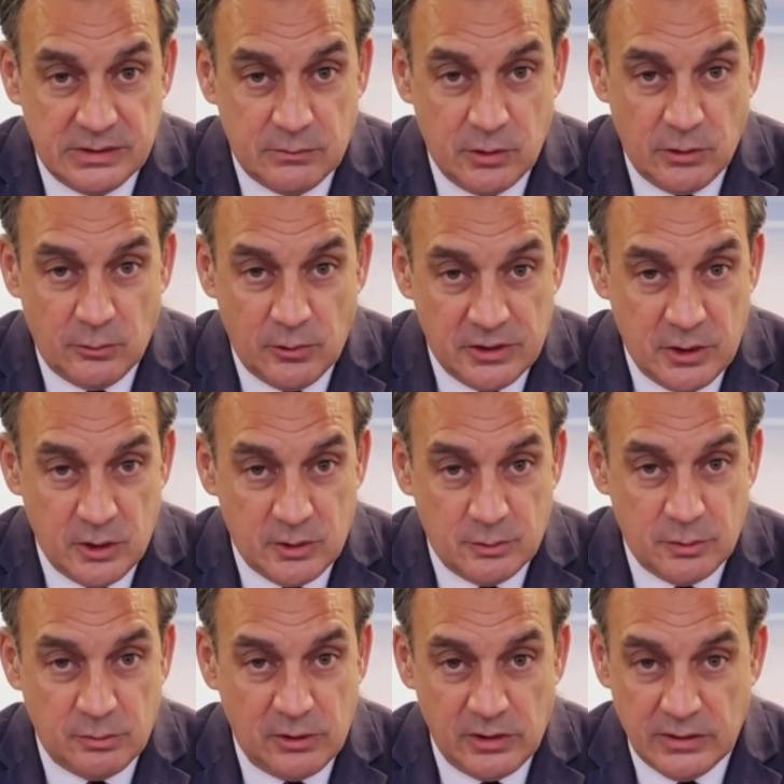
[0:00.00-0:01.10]
along with
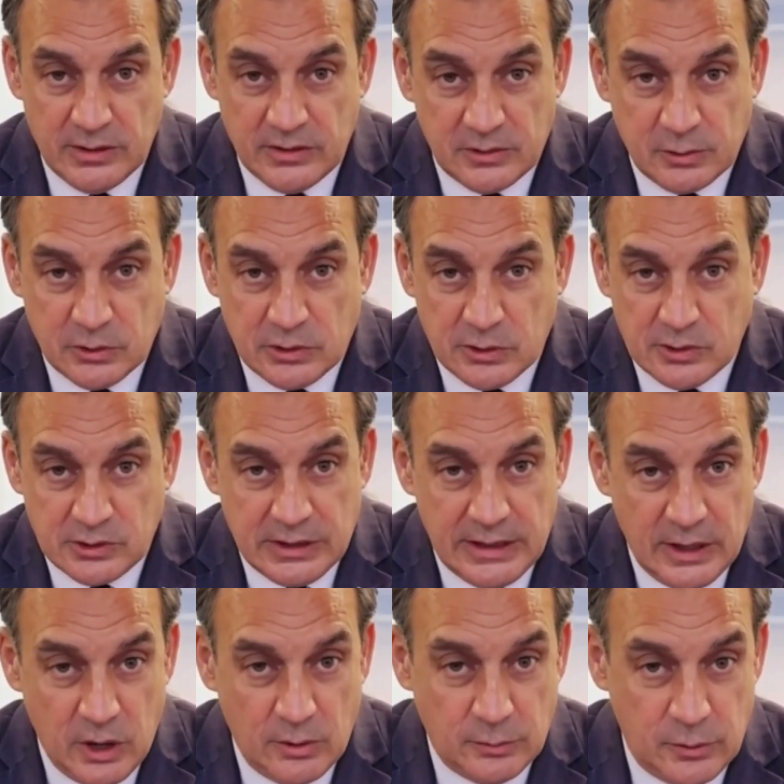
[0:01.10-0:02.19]
copper mines
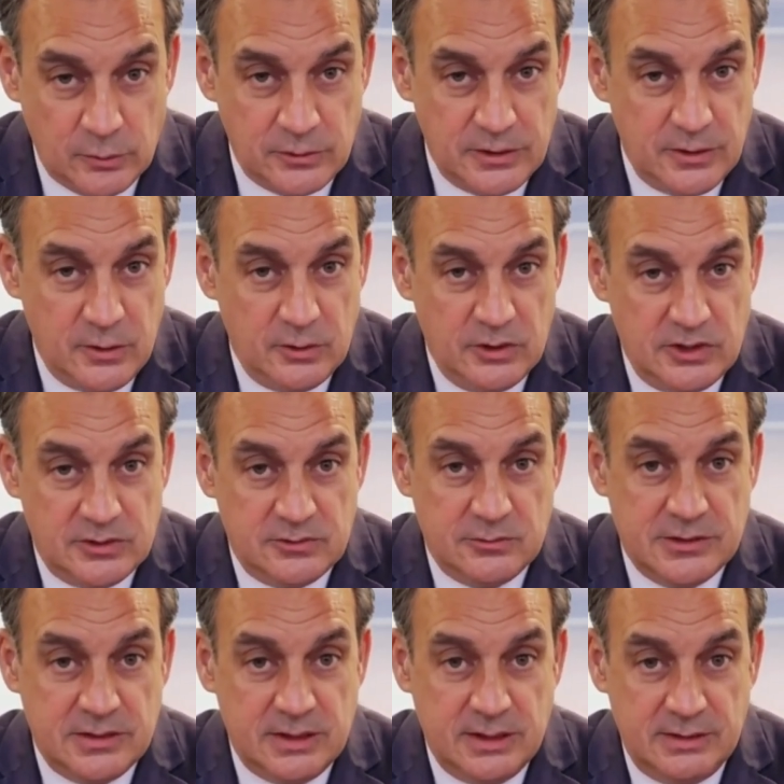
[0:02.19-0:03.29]
producing copper in
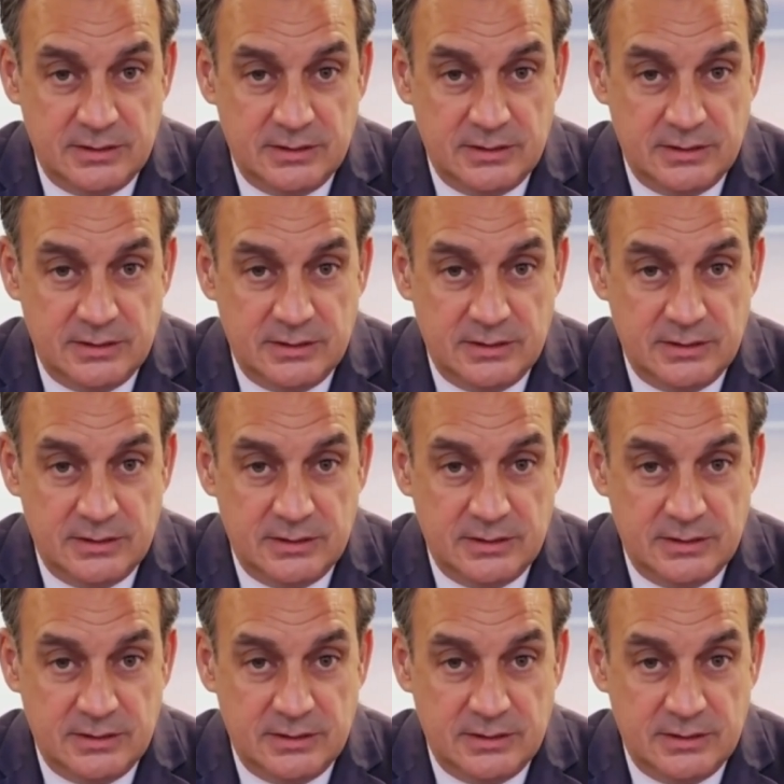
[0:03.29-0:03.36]
concentrate.